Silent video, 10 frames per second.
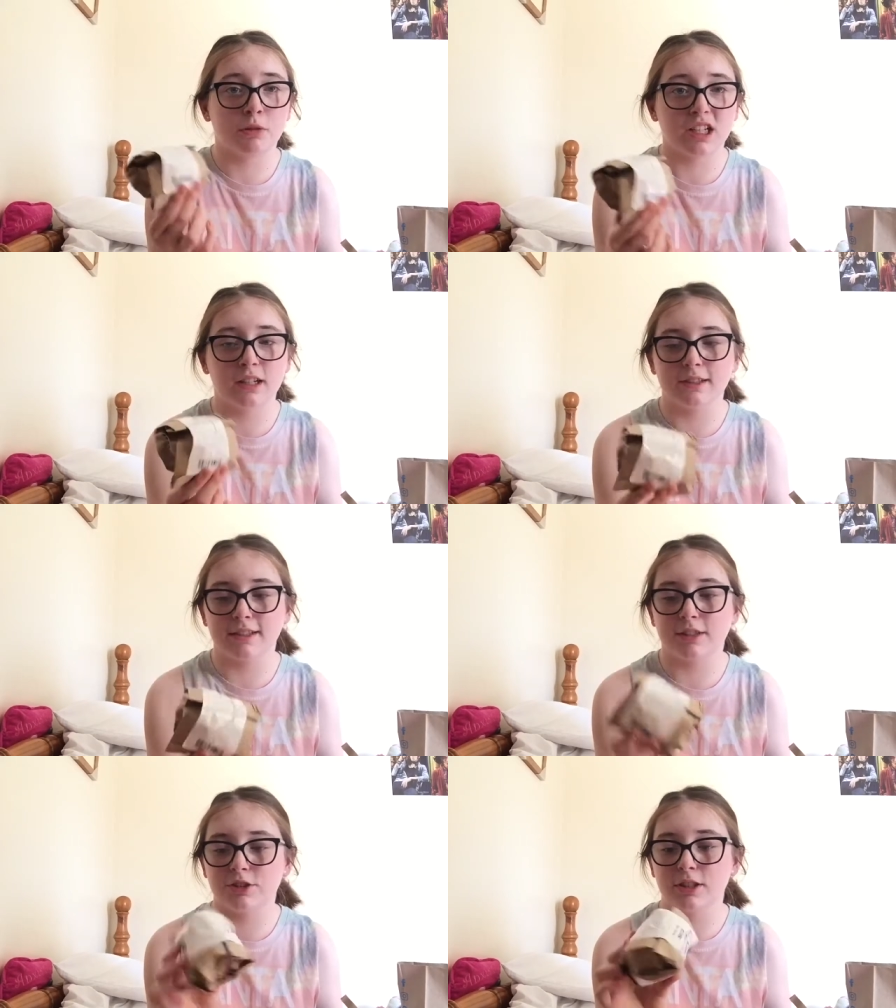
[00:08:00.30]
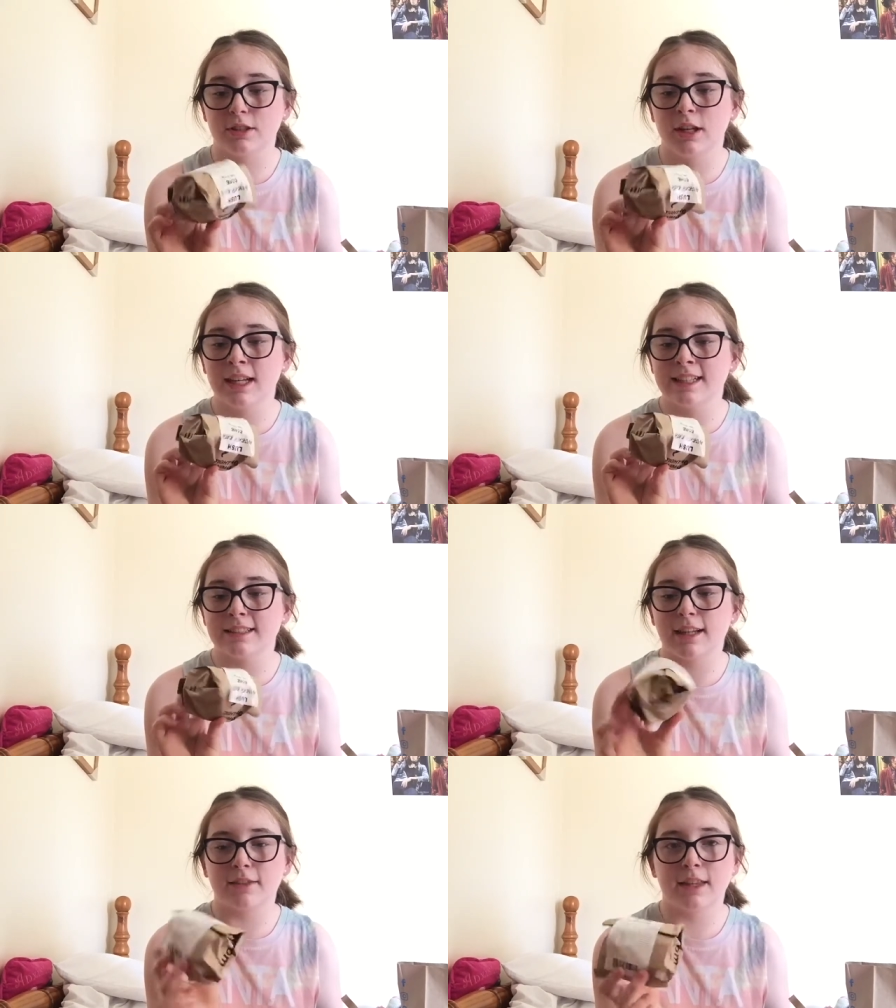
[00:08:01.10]
products and she
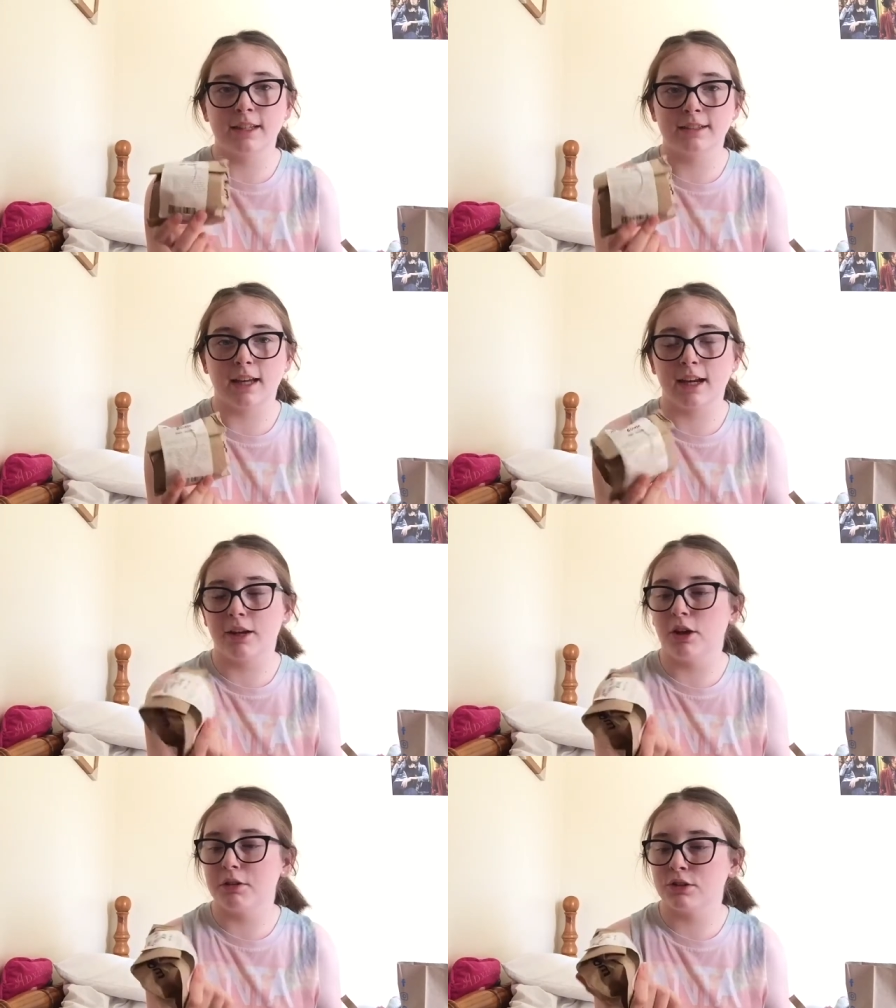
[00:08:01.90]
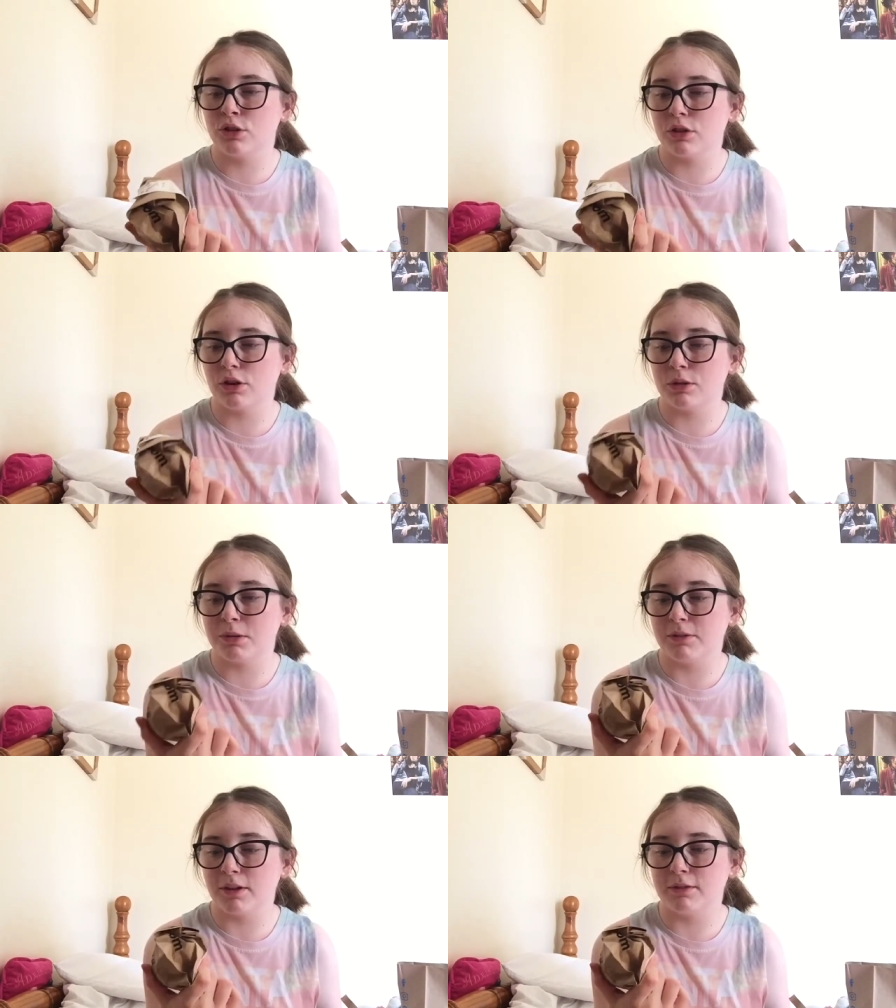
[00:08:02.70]
said this and I know it's not going to
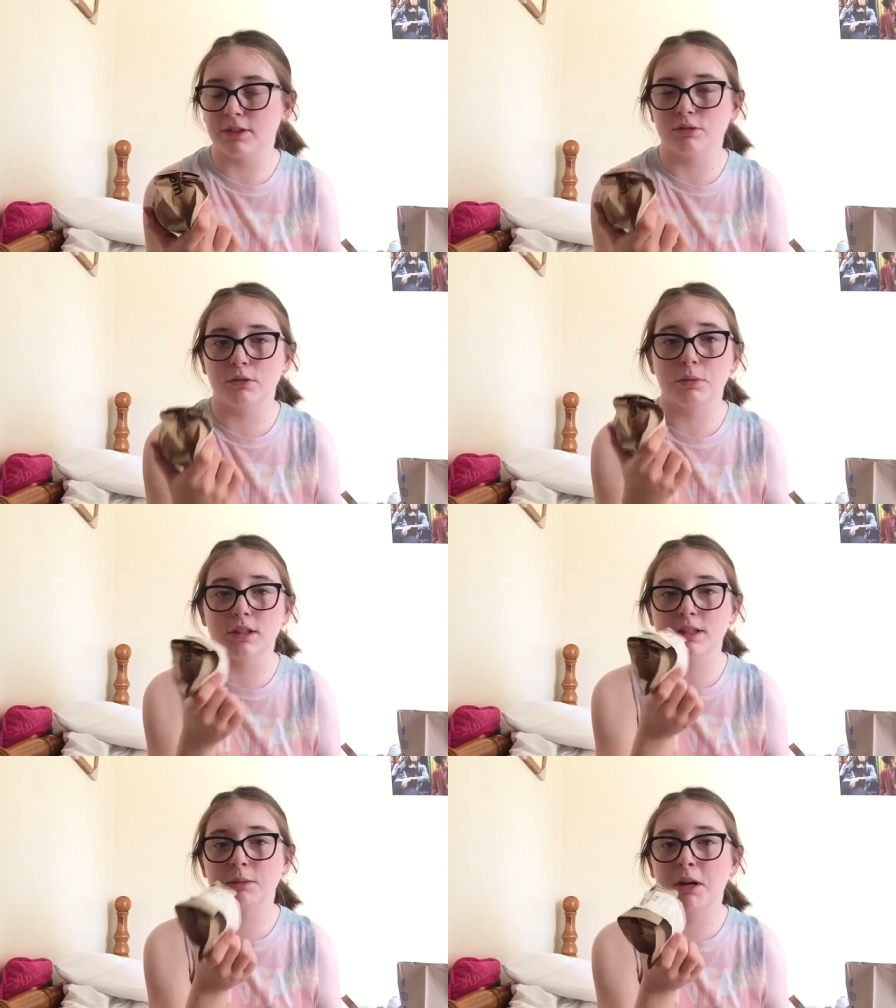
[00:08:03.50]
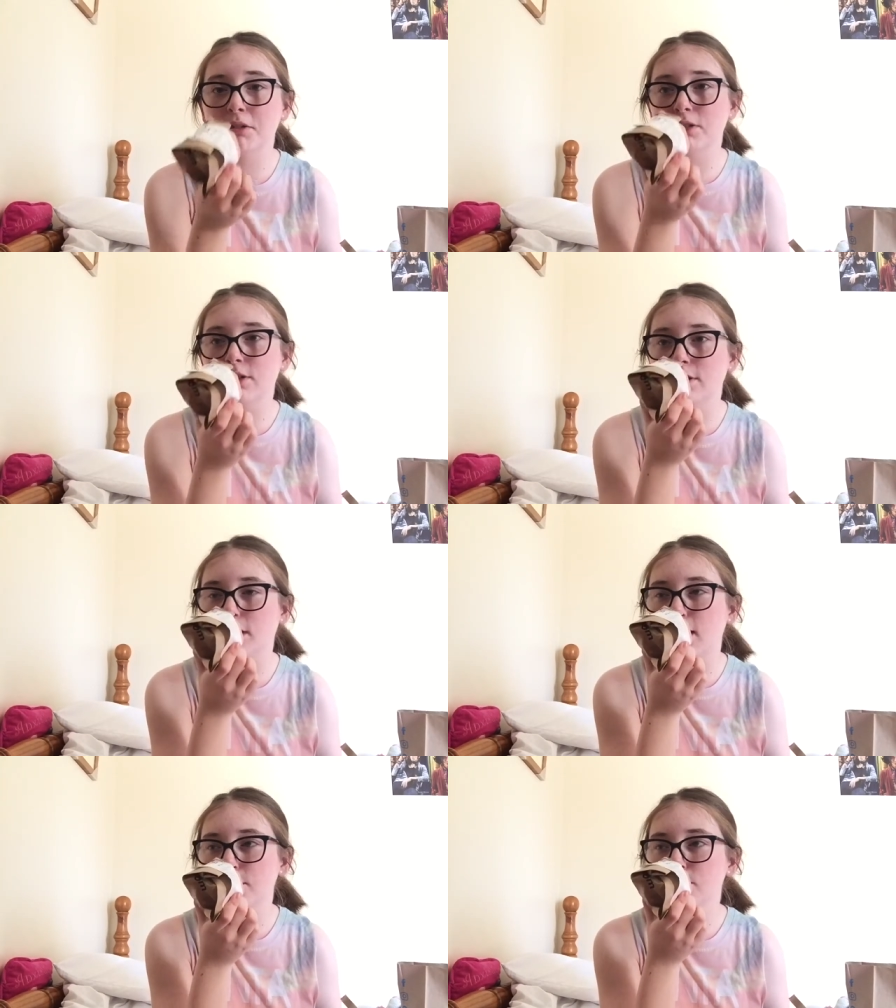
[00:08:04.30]
be very visual but the smell was just like